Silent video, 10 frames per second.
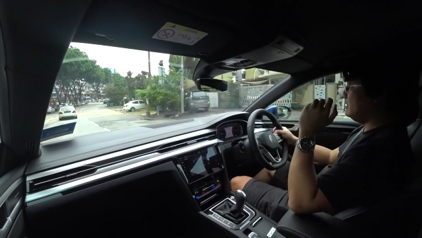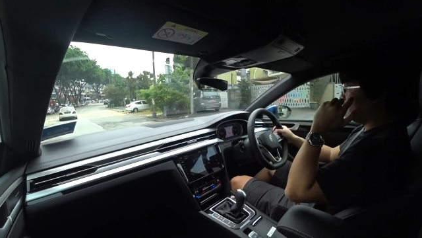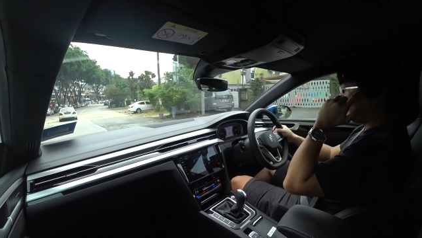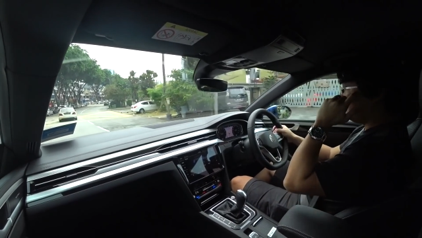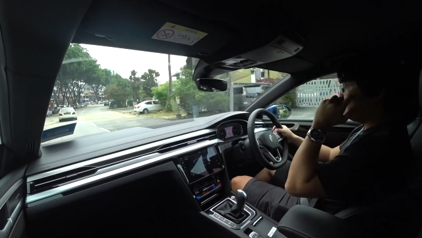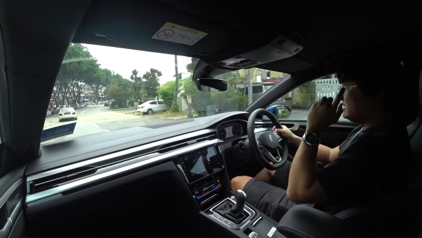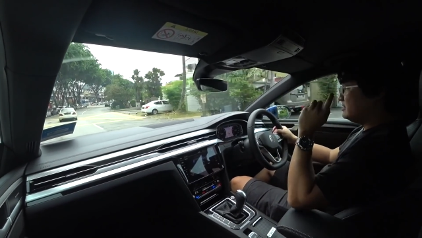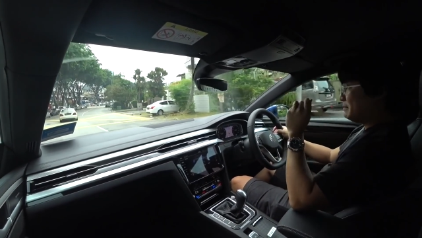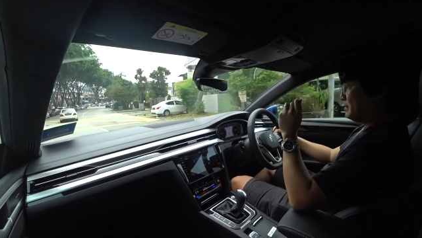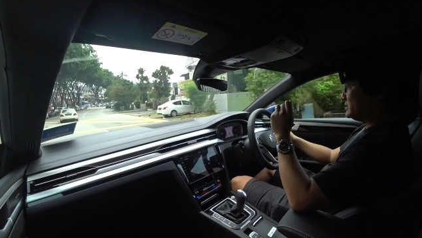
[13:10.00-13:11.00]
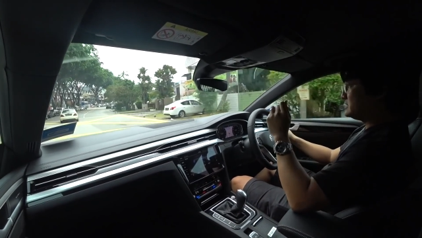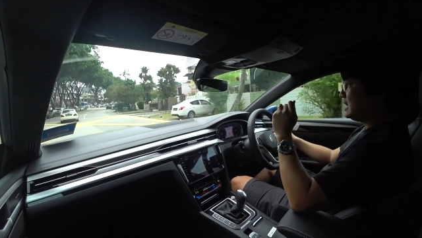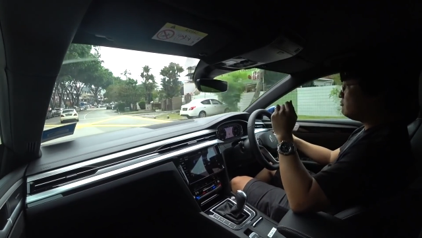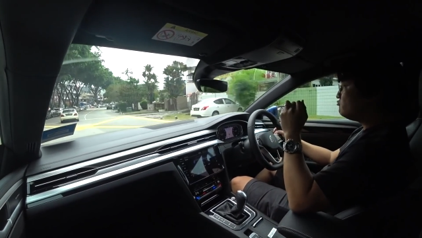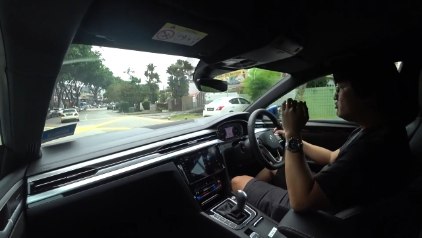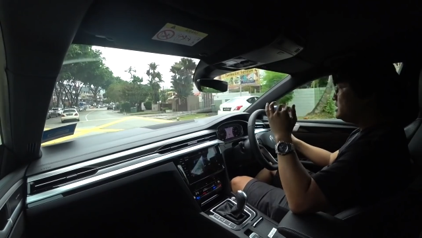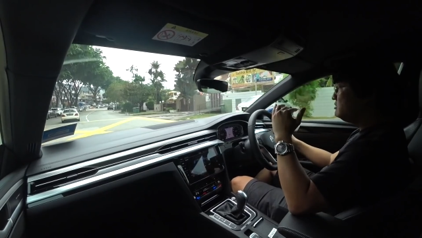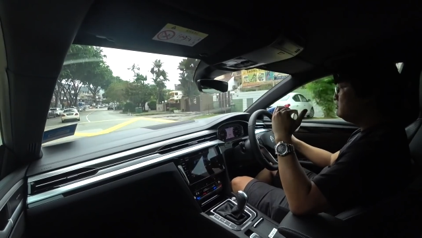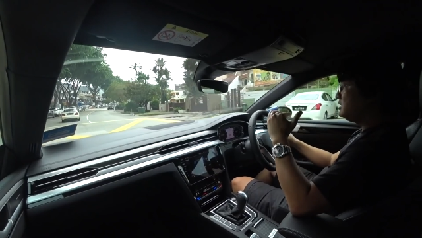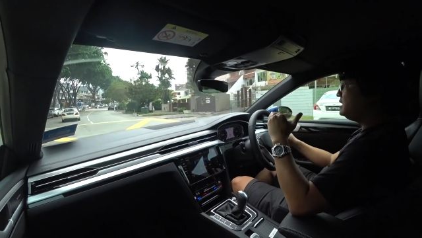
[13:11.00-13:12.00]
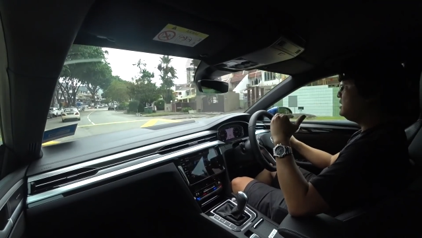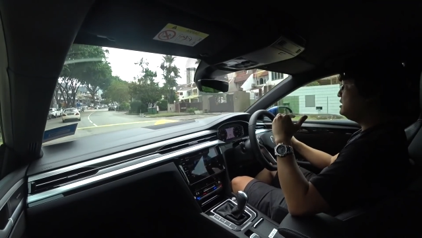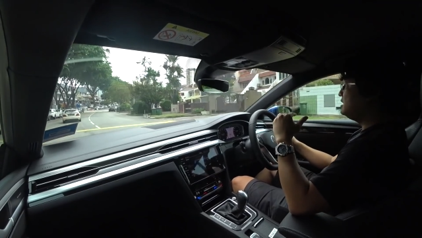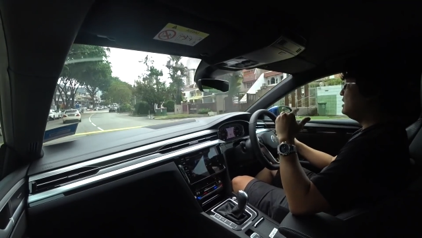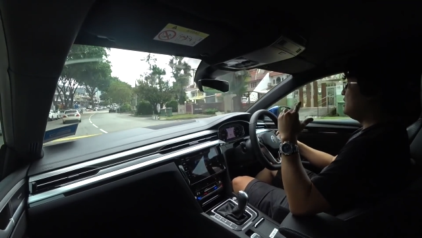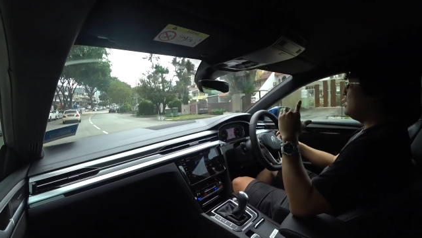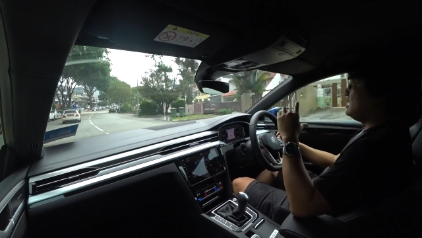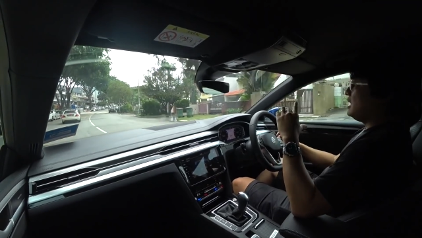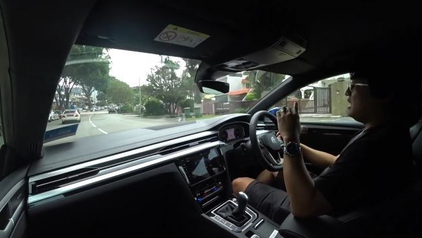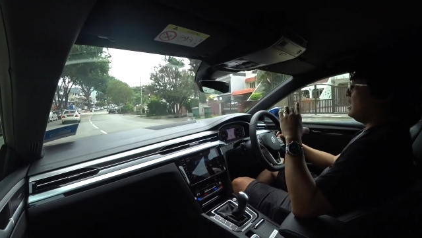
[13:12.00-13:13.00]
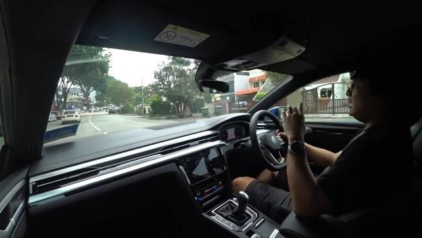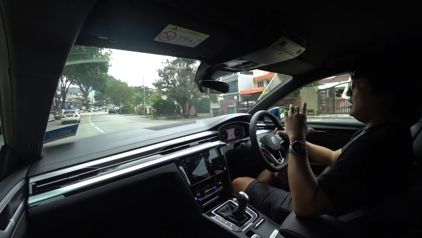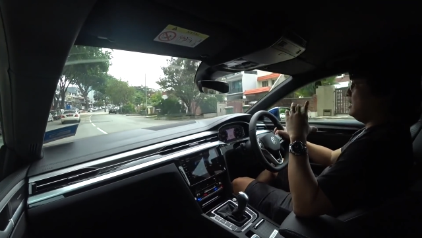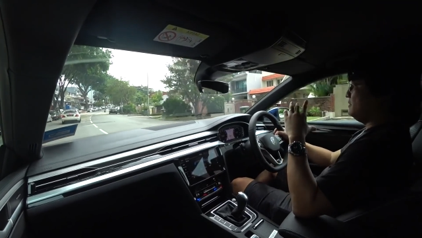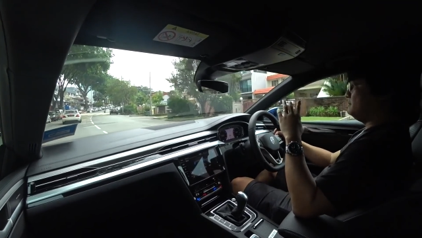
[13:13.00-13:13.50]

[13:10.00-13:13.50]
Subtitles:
(no speaker visible)